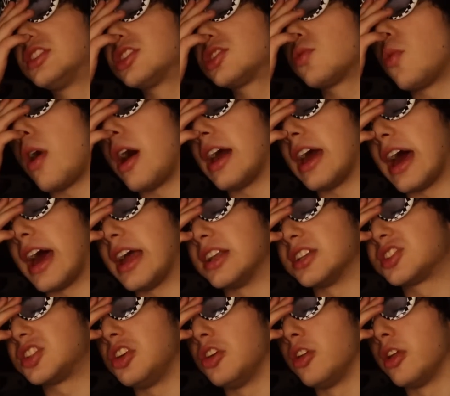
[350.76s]
is why I had to
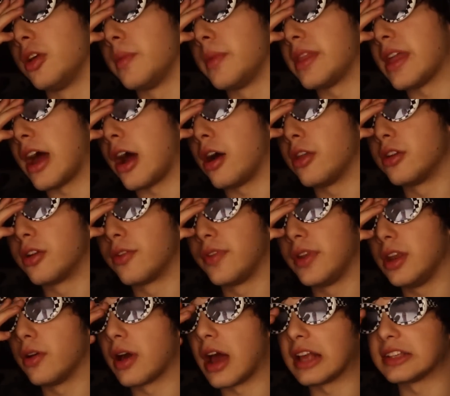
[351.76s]
steal them in that other
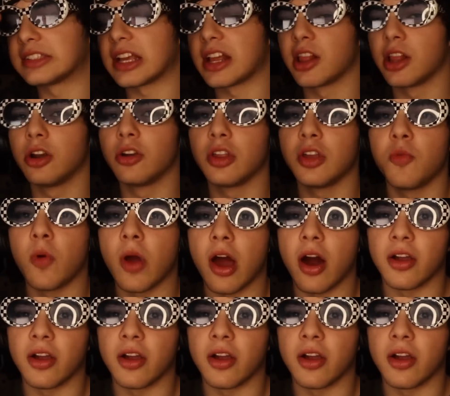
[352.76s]
video, guys. I literally went